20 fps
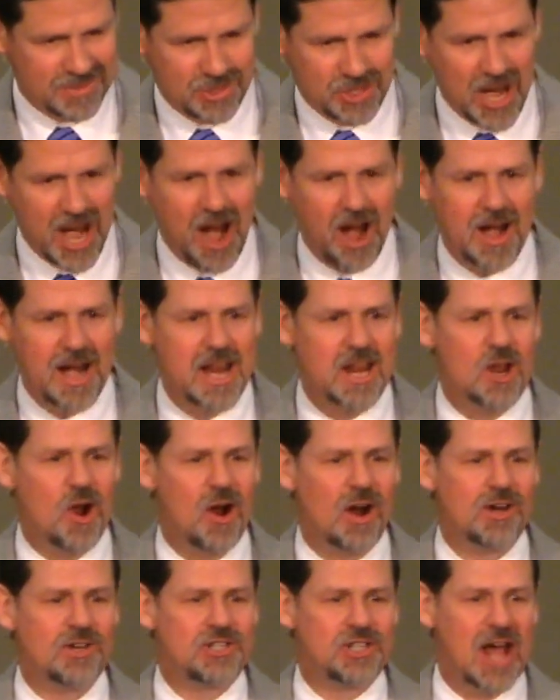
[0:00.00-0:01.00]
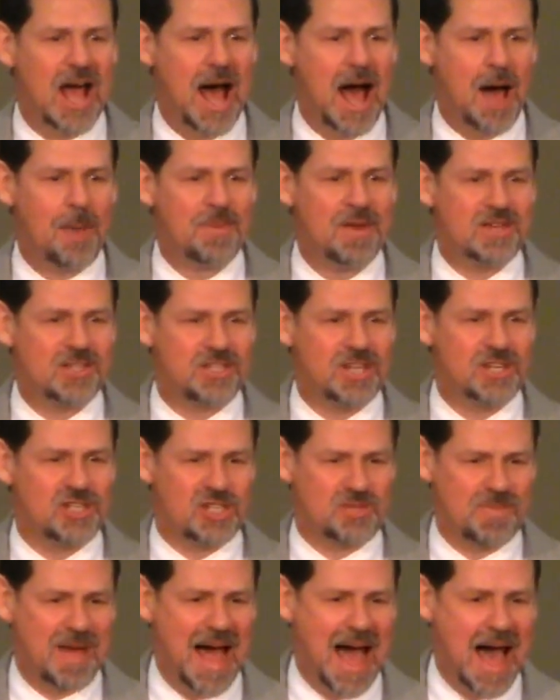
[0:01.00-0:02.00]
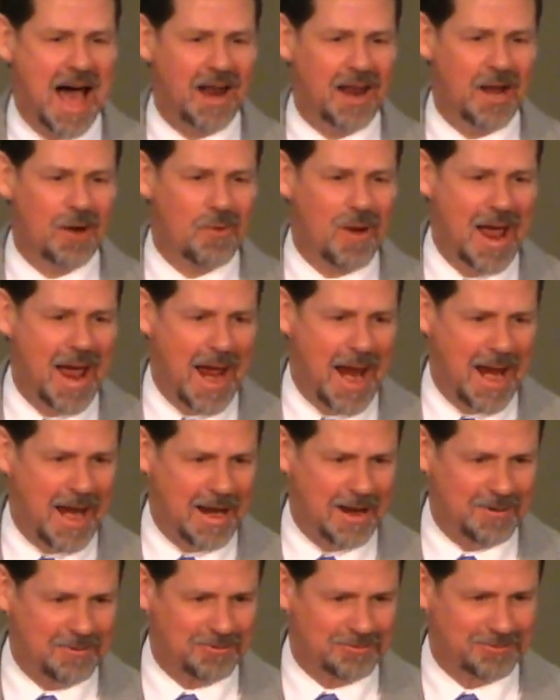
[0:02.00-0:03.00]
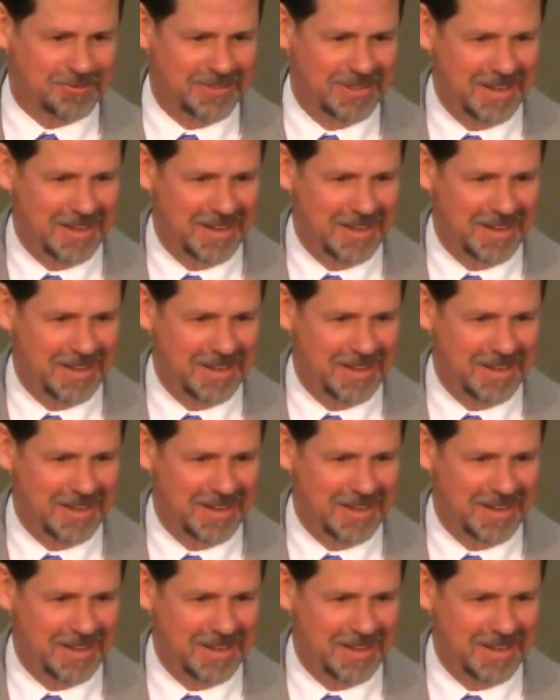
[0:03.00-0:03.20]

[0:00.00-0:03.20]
Charity, your job is to smile and wave.